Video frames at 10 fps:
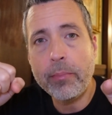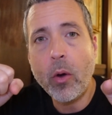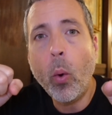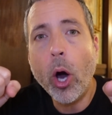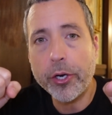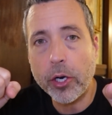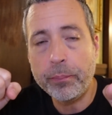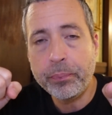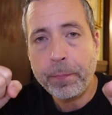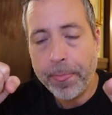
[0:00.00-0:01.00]
the water.
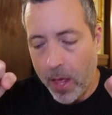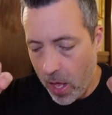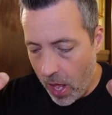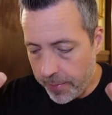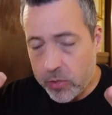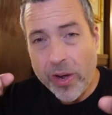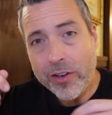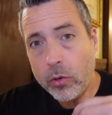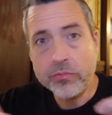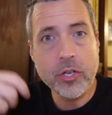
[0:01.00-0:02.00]
That's why you
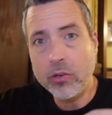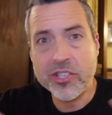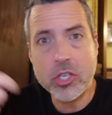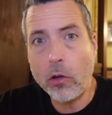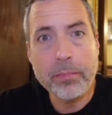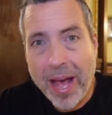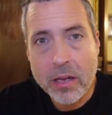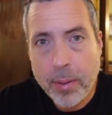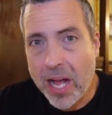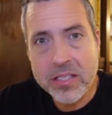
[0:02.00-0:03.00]
don't salt
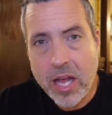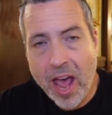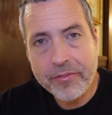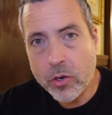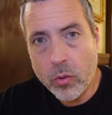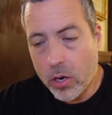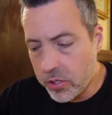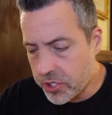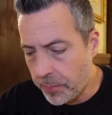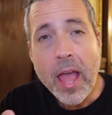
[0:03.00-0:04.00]
pasta
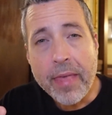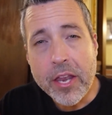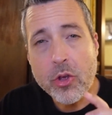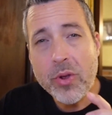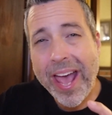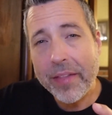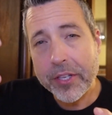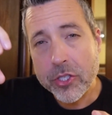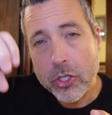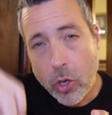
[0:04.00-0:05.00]
afterwards. And then you add the
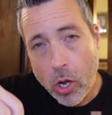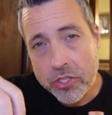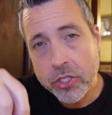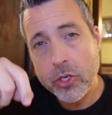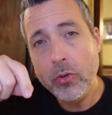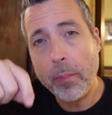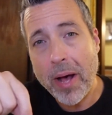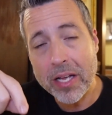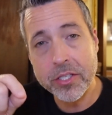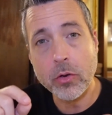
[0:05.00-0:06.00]
sauce to the
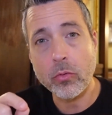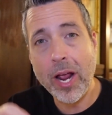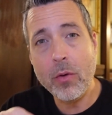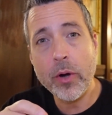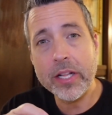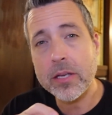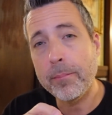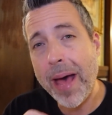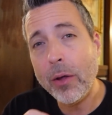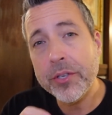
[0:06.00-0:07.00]
pasta right when it's
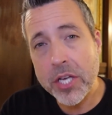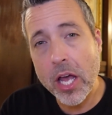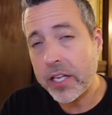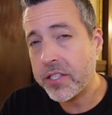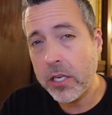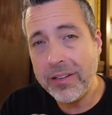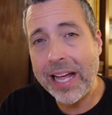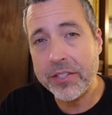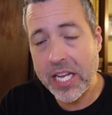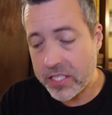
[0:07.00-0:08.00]
about done. It's still
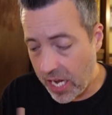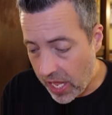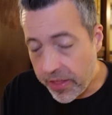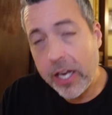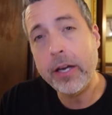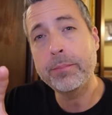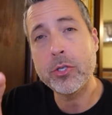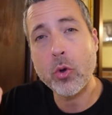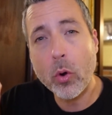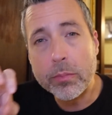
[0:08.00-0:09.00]
al dente, and then it
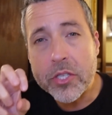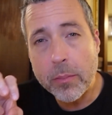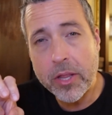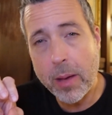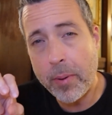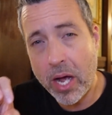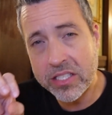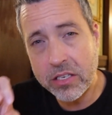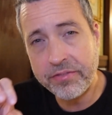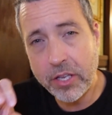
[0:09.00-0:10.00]
absorbs some of that
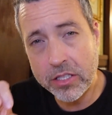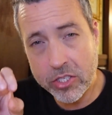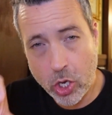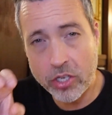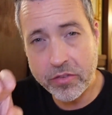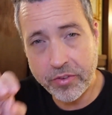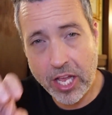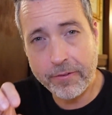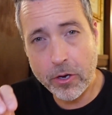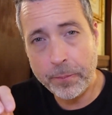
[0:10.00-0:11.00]
pasta sauce
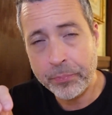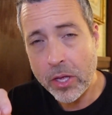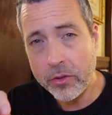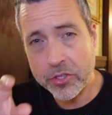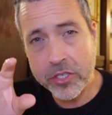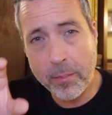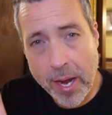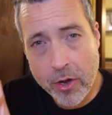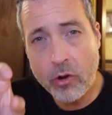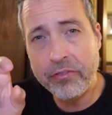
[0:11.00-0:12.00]
flavor, this
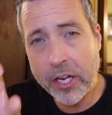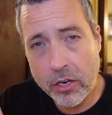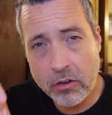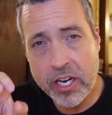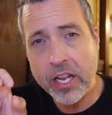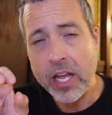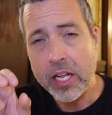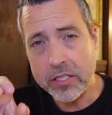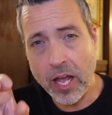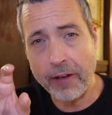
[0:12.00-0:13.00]
tomato vinegary
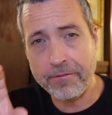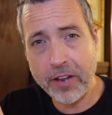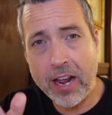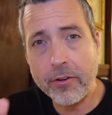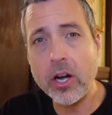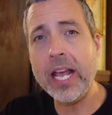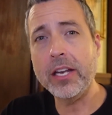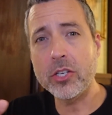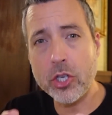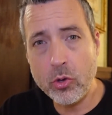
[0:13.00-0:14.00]
flavor
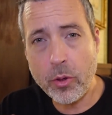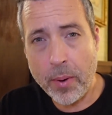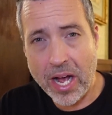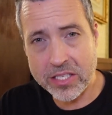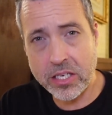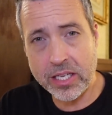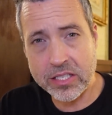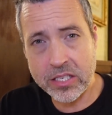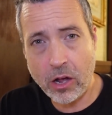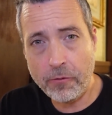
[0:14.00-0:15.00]
into the pasta
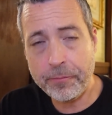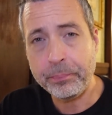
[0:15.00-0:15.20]
itself.